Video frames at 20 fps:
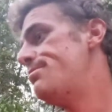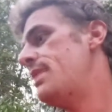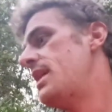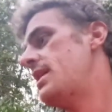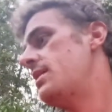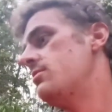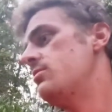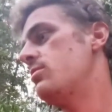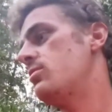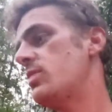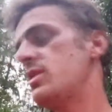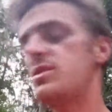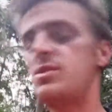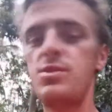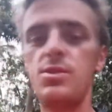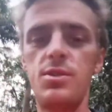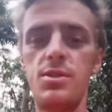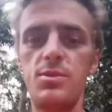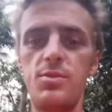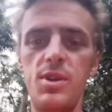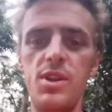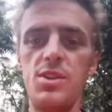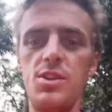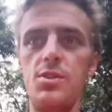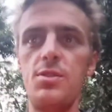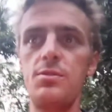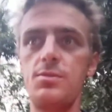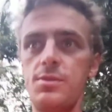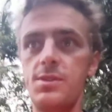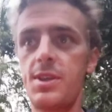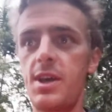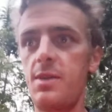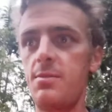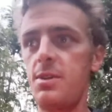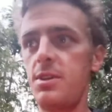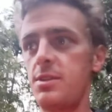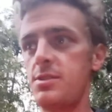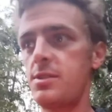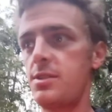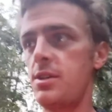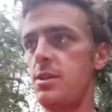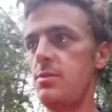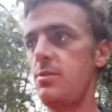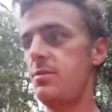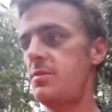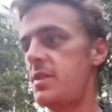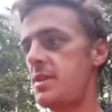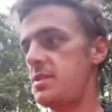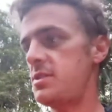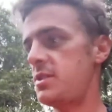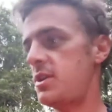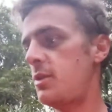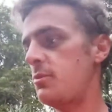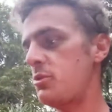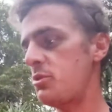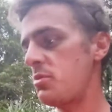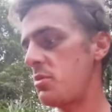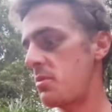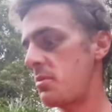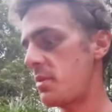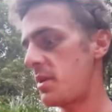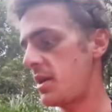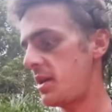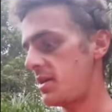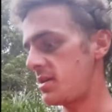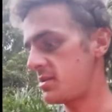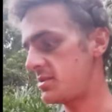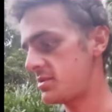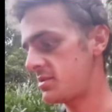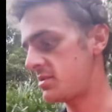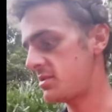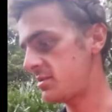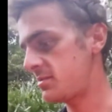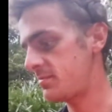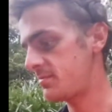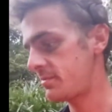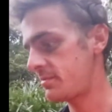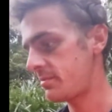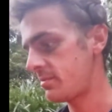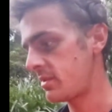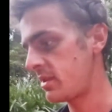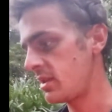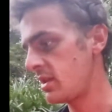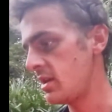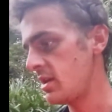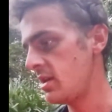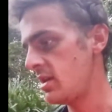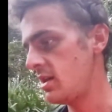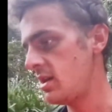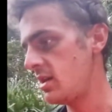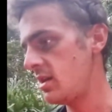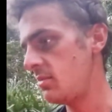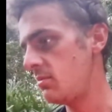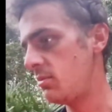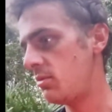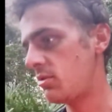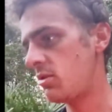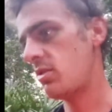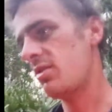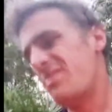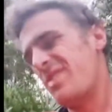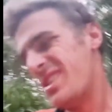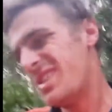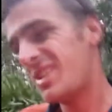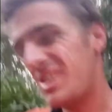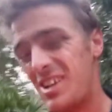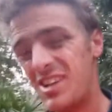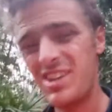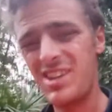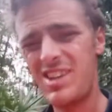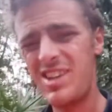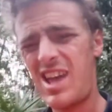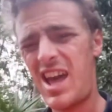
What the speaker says: but we knew it was coming, so we've had time to prepare. It's more of a